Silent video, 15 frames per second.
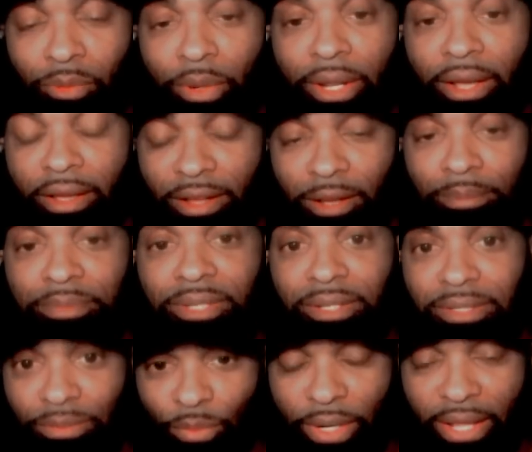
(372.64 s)
when it come
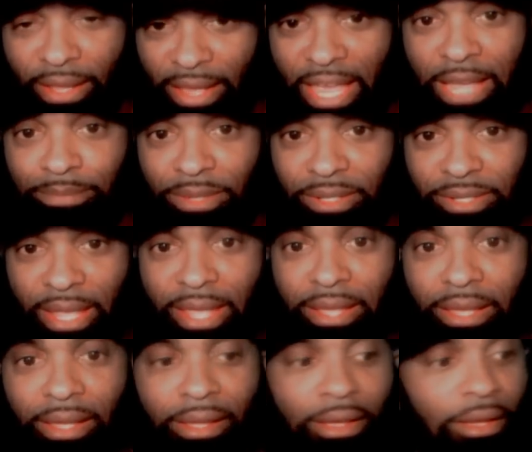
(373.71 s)
to when it came to
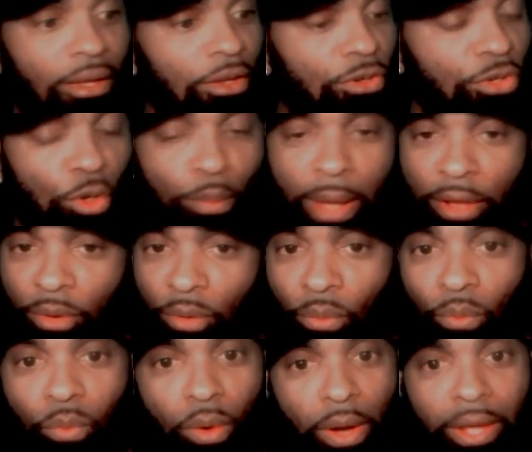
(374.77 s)
Tank, no matter
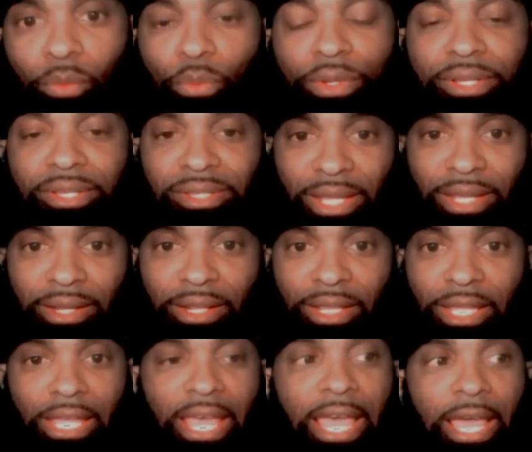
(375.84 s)
what was said,
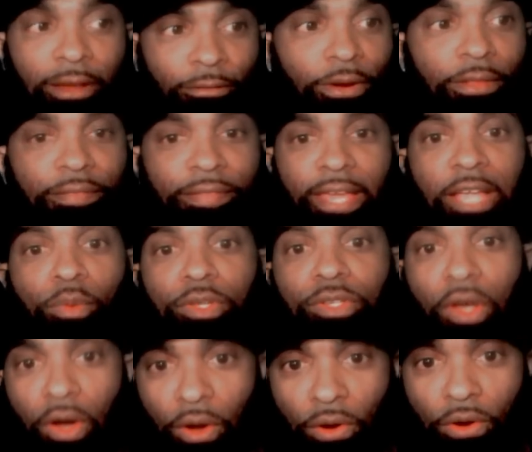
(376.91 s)
everything
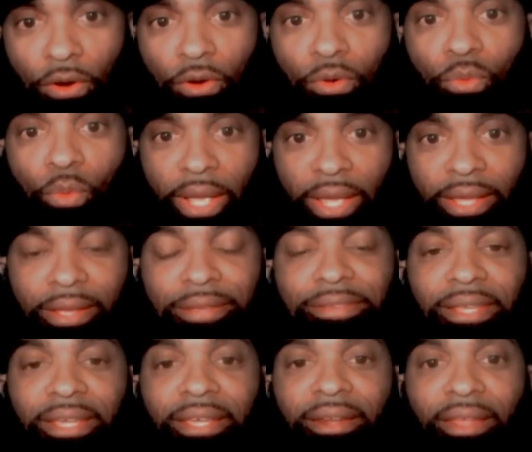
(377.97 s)
was
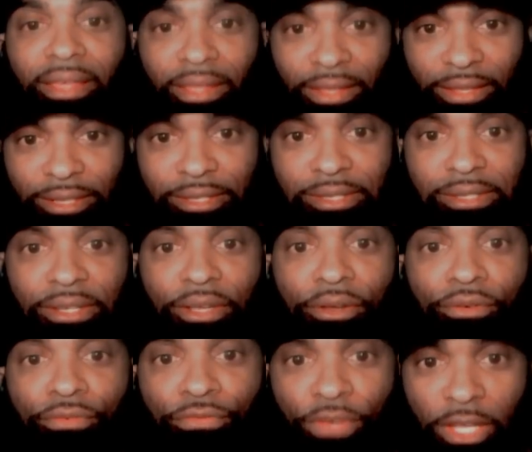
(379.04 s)
always in his
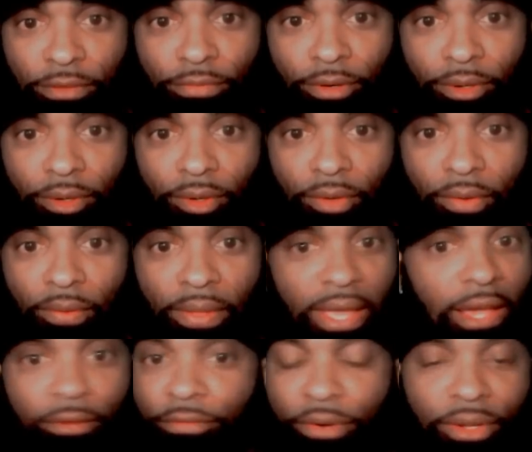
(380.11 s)
favor.
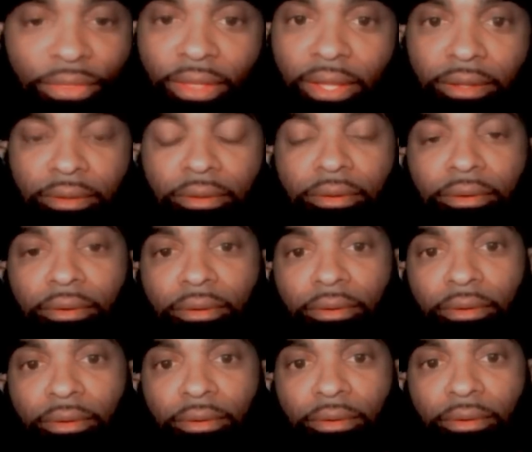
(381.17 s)
Everything.
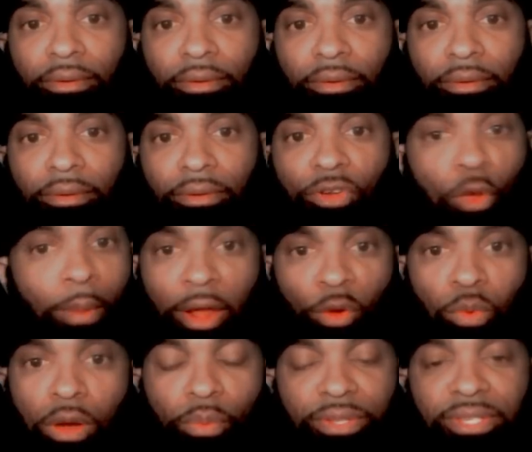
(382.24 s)
No matter
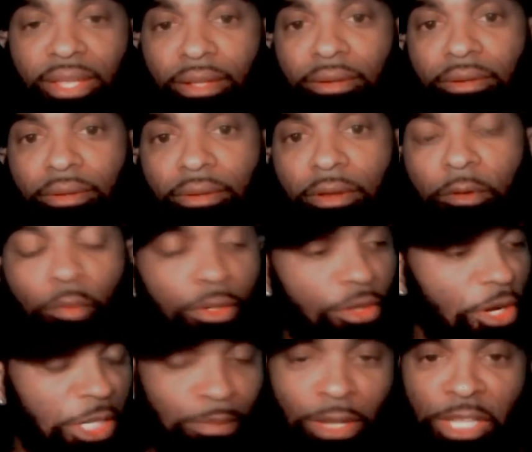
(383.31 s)
what was said. We
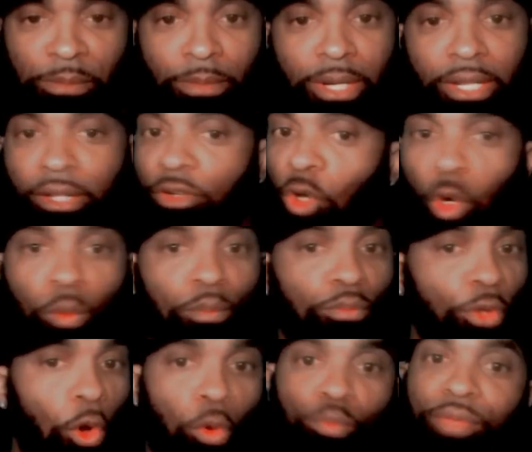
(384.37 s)
talked about the money. Nope,
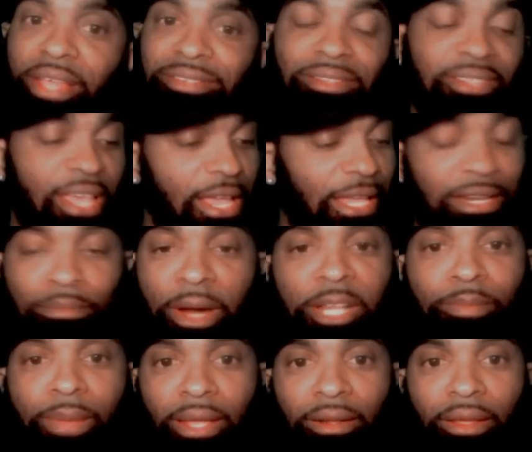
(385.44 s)
nope, that's in Tank. He the
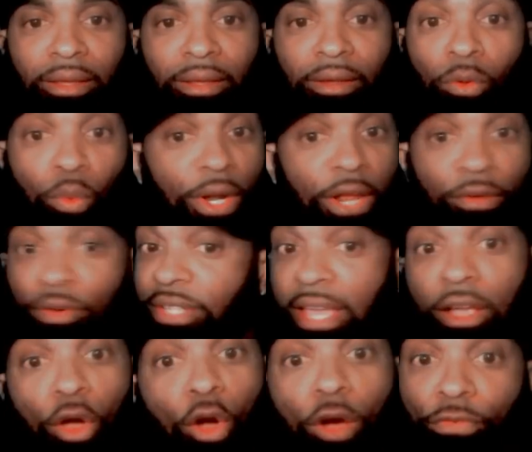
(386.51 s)
money man. Whatever
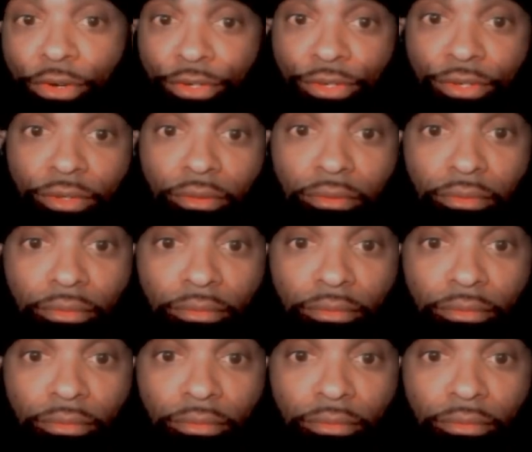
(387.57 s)
Tank offers.